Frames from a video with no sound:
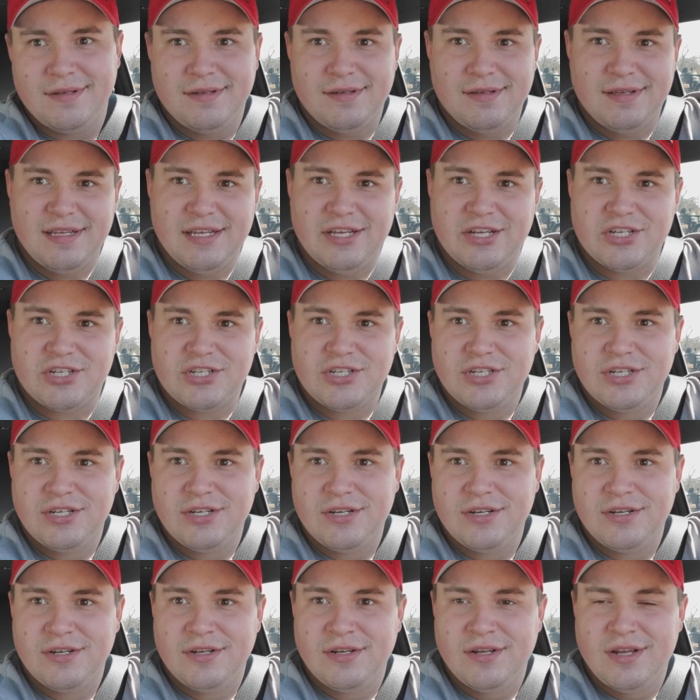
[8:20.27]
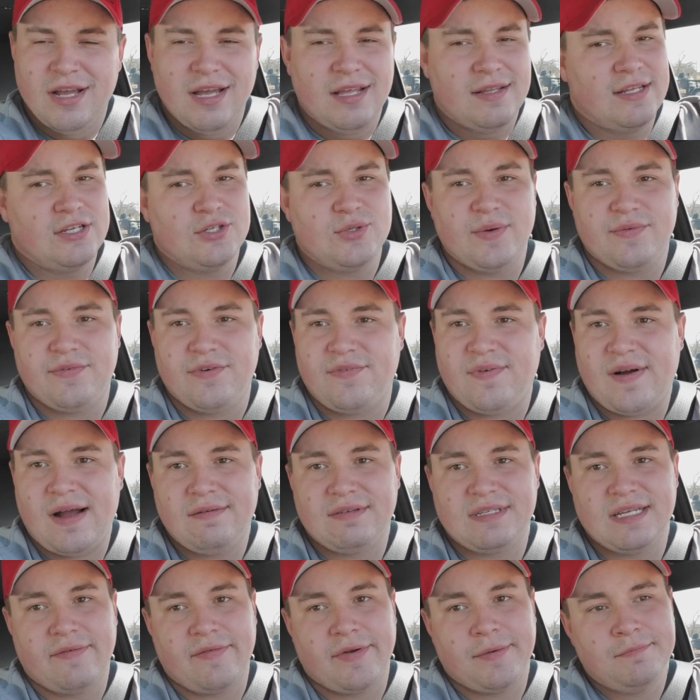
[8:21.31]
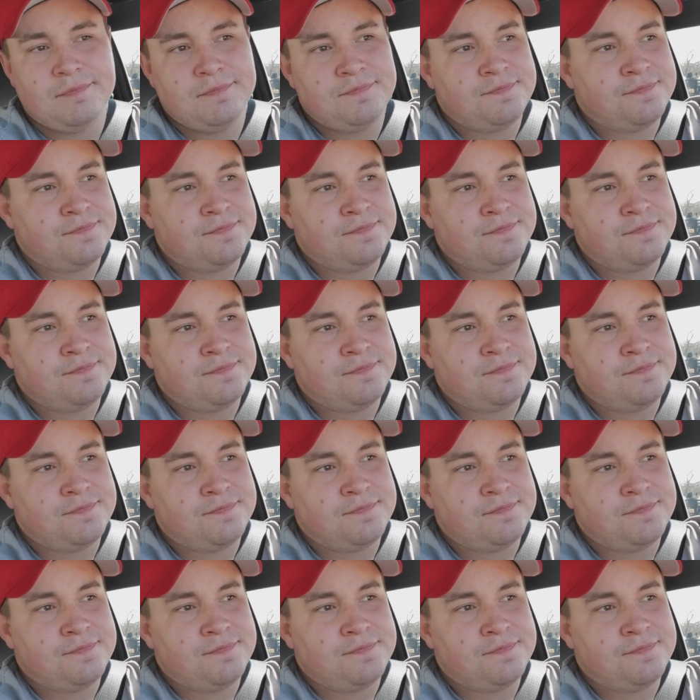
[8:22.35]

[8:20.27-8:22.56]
Ish. Unless you have a 5.7.